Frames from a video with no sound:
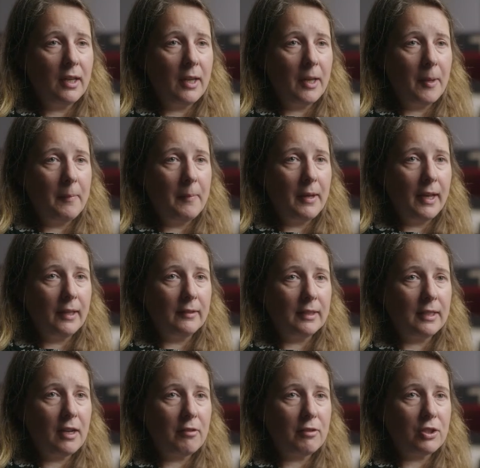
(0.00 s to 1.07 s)
and
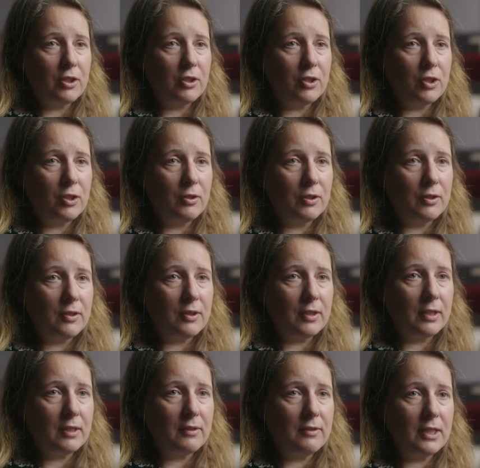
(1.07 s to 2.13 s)
encouraging students
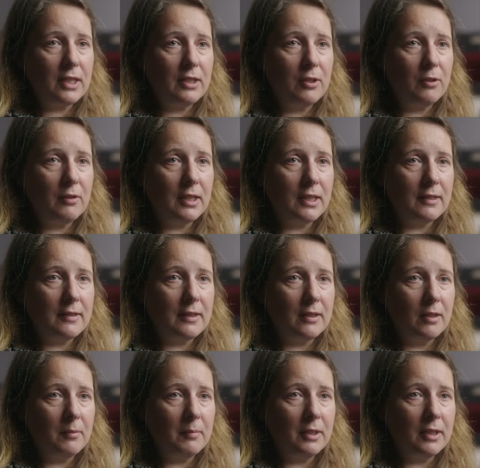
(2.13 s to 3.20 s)
to kind of see new things in
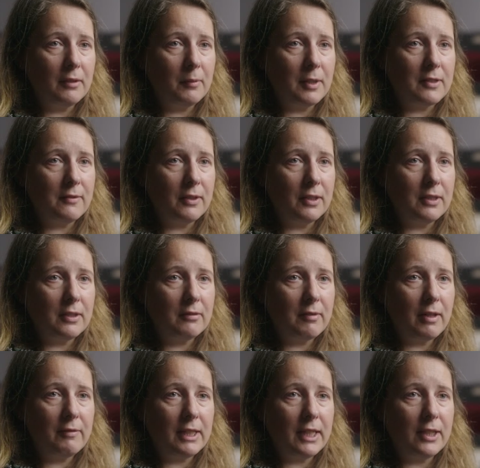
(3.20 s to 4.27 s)
them. And I always find it a
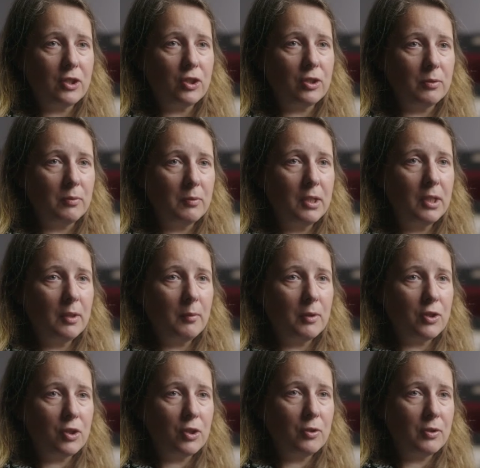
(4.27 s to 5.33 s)
revelation
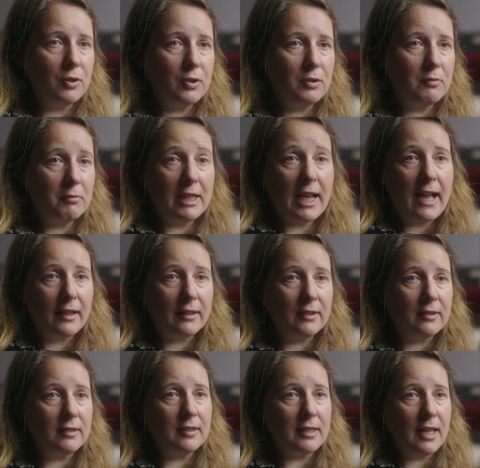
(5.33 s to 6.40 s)
when students
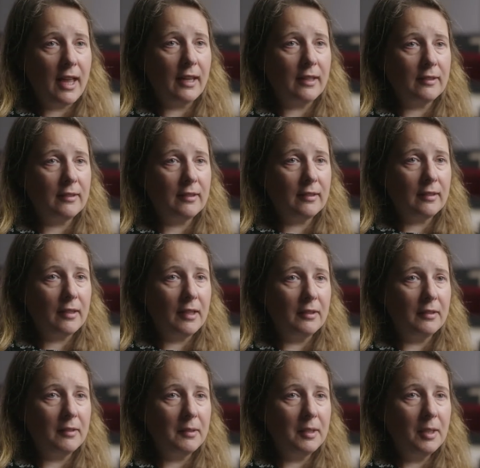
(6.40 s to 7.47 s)
react to texts
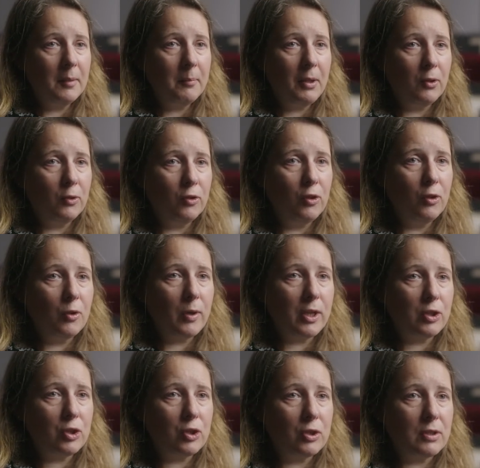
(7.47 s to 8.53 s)
and pose new
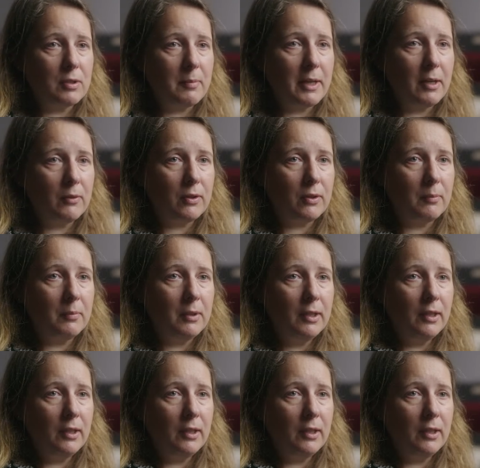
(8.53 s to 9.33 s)
questions about them.